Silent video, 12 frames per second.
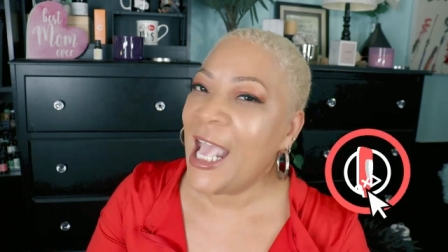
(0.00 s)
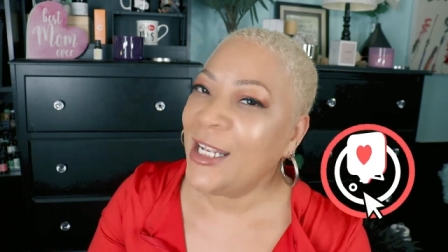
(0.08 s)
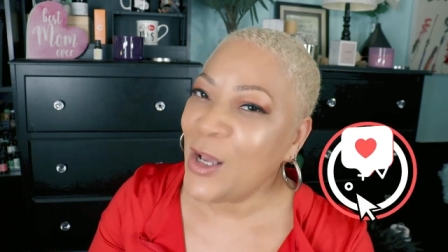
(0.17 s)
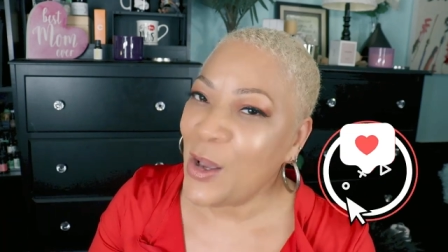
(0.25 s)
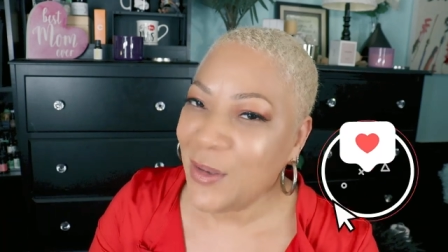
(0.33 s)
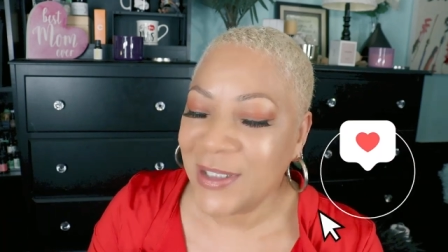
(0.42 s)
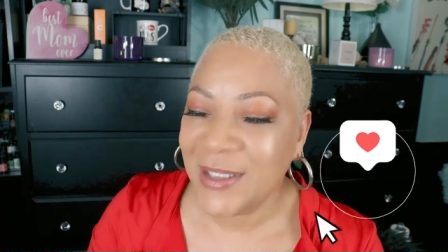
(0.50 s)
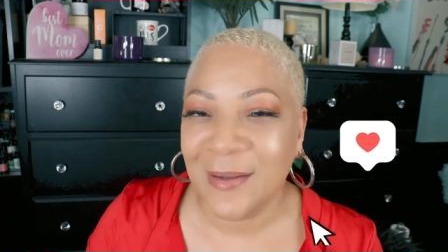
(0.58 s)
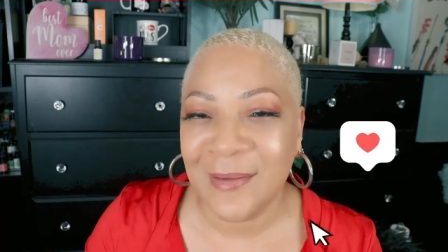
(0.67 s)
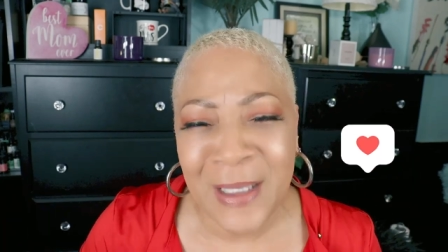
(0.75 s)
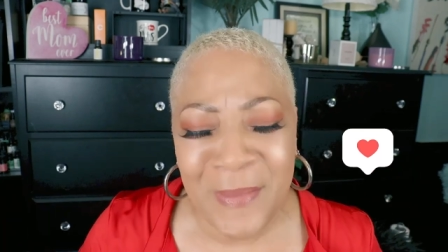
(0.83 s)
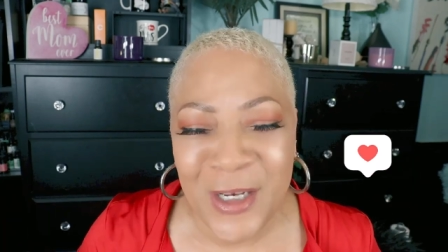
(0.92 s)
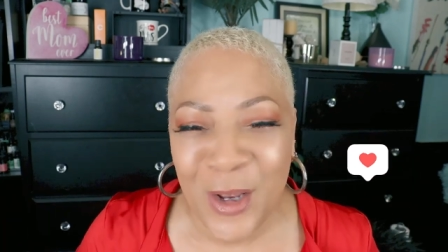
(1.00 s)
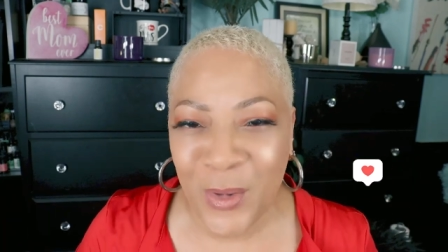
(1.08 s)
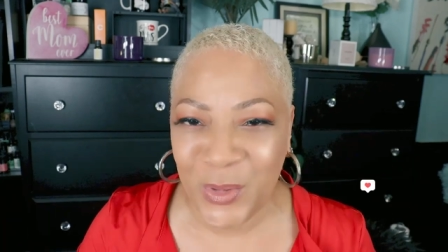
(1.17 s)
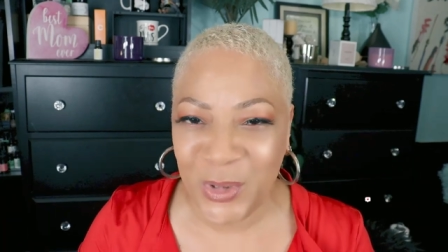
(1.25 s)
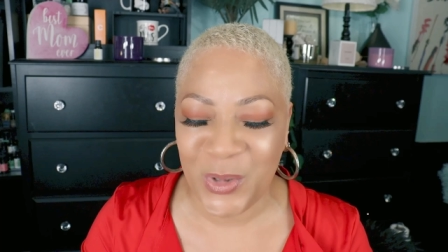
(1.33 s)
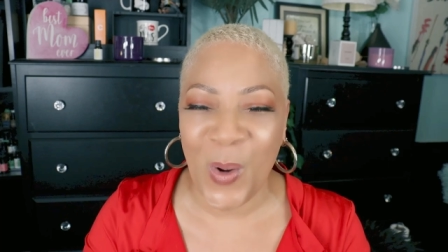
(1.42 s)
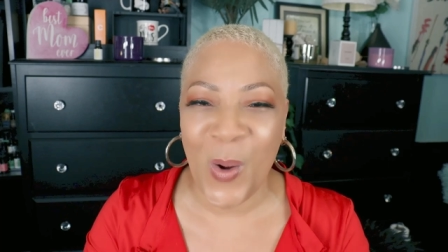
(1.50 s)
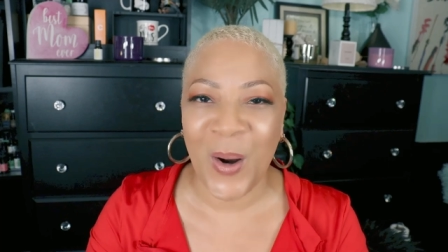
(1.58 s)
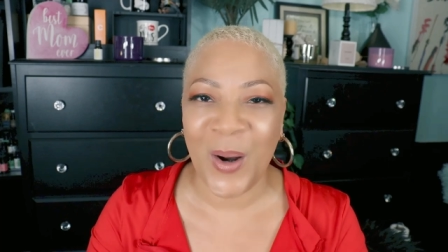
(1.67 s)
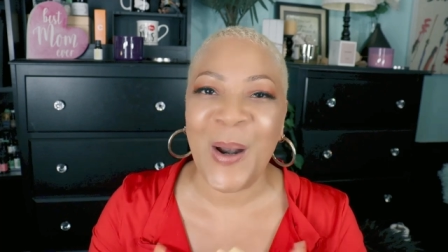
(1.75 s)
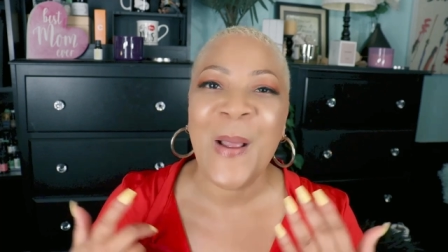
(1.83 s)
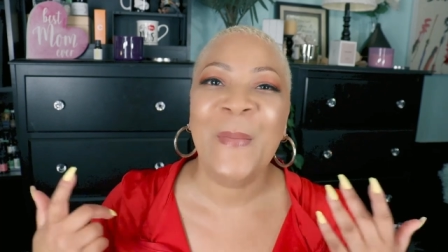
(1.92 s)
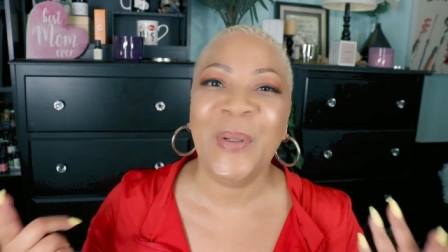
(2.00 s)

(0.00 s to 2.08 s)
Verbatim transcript: And also let me know who you are.